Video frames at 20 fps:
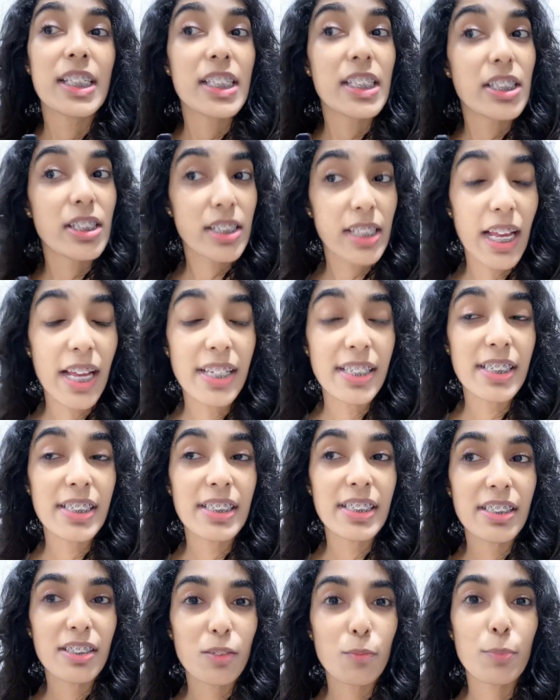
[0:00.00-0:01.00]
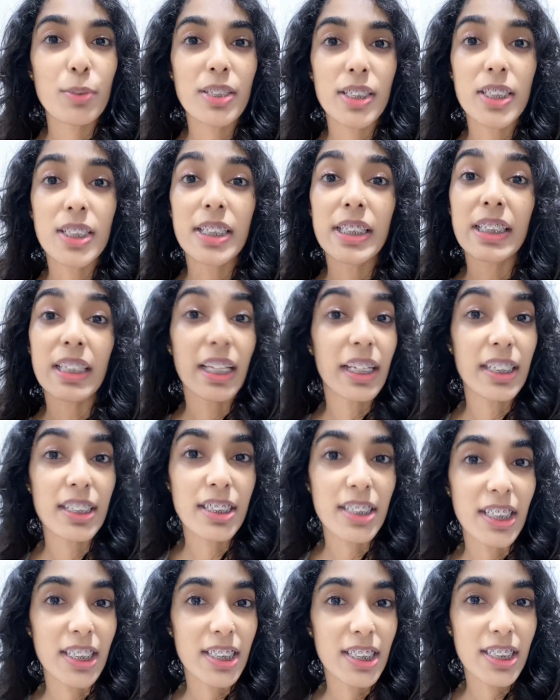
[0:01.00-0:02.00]
Saturn represents
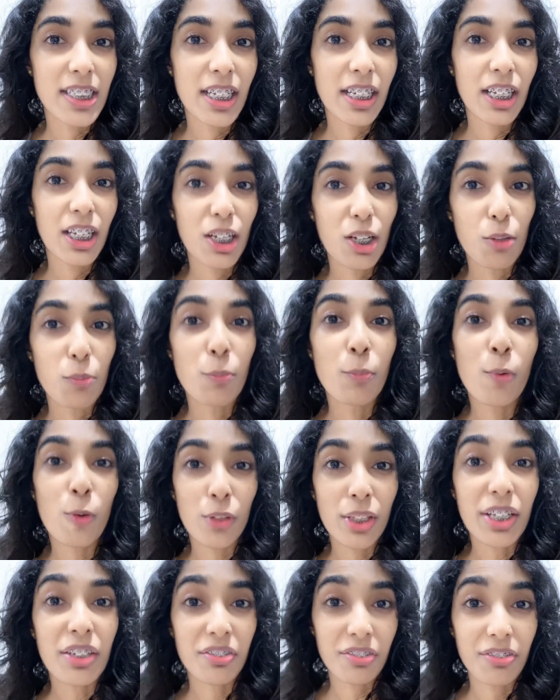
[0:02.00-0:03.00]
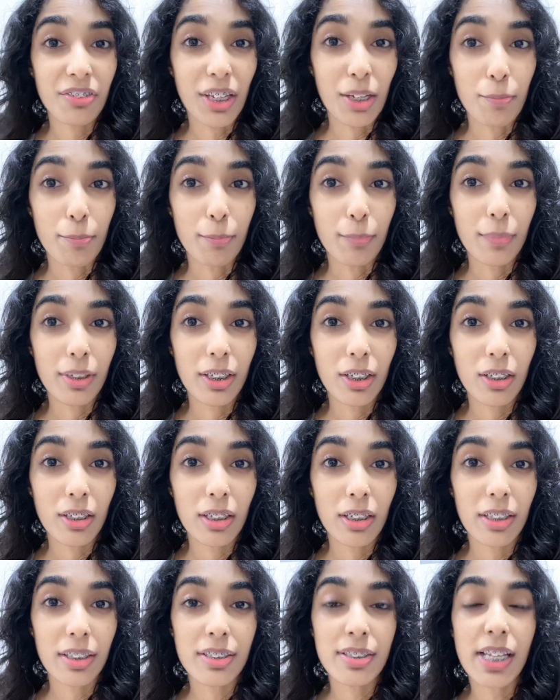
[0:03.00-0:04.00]
legacies more than fame.
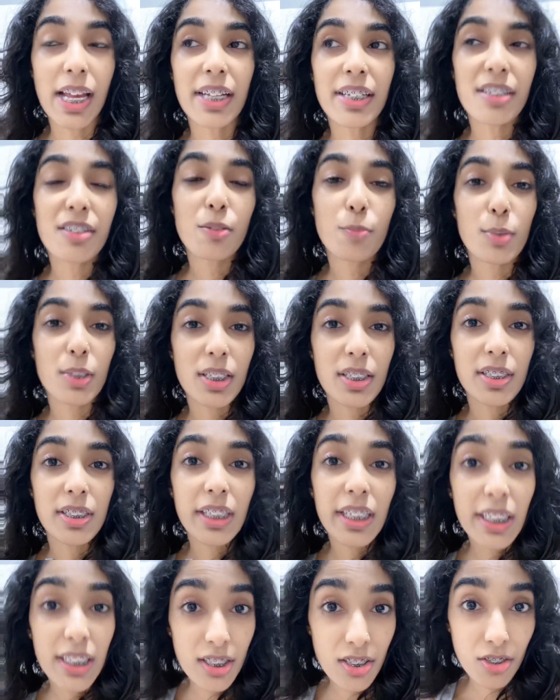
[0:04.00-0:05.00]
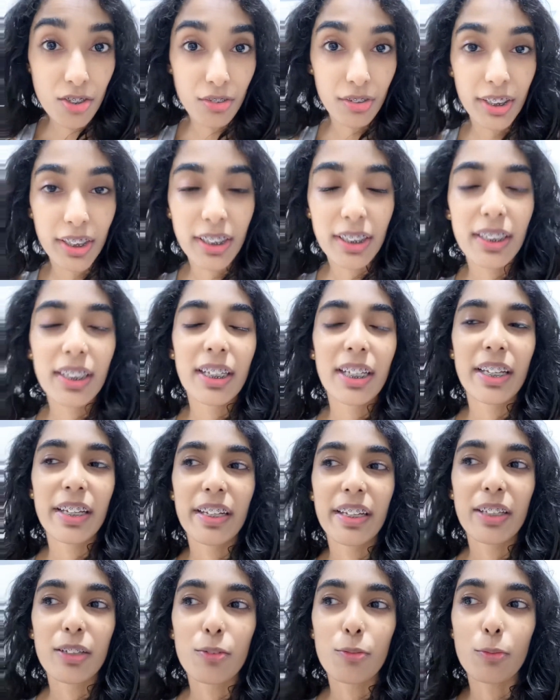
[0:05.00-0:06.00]
Saturn represents history,
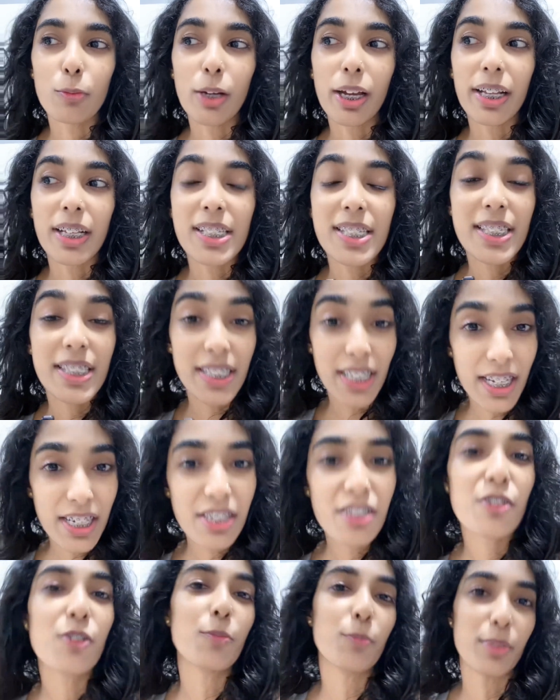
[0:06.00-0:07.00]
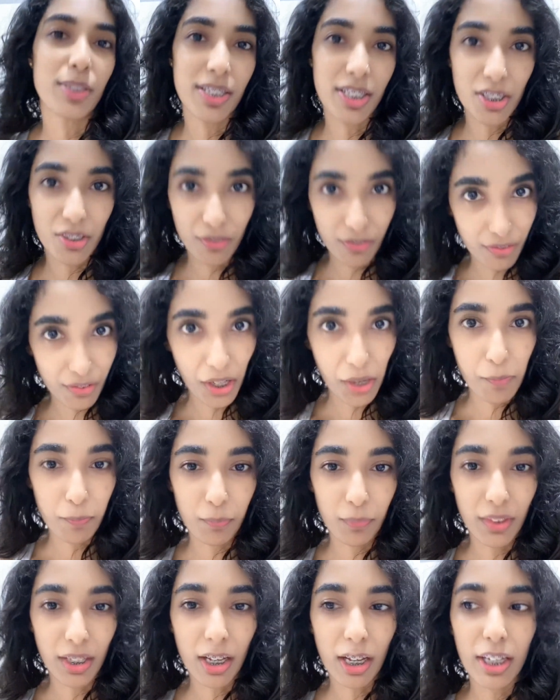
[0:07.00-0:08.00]
while Sun represents
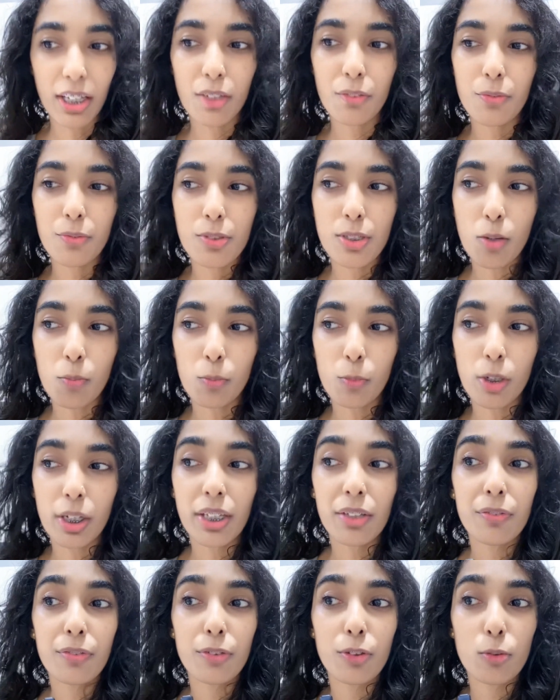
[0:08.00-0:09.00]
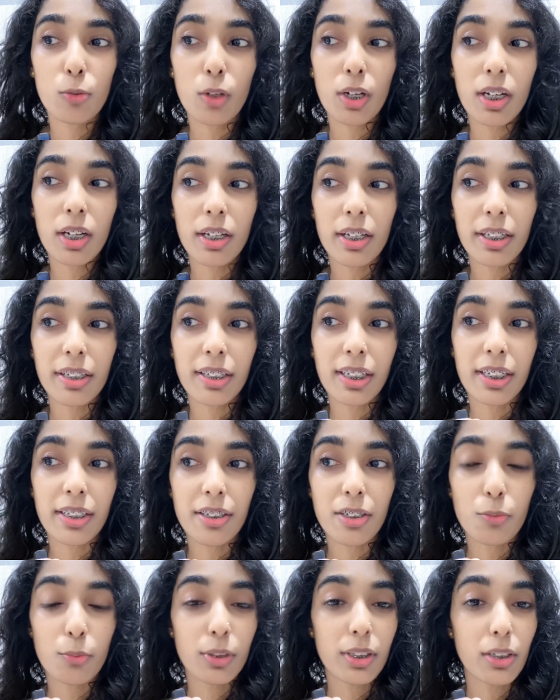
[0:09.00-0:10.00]
fame. If you are
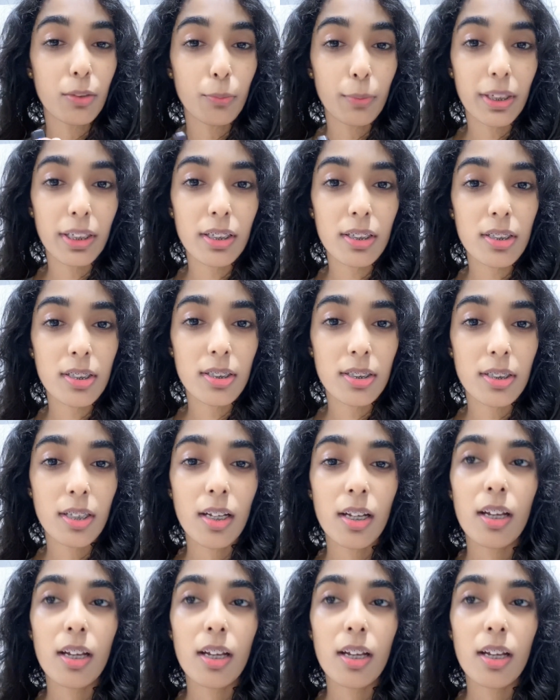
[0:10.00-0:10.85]
related with the Venus,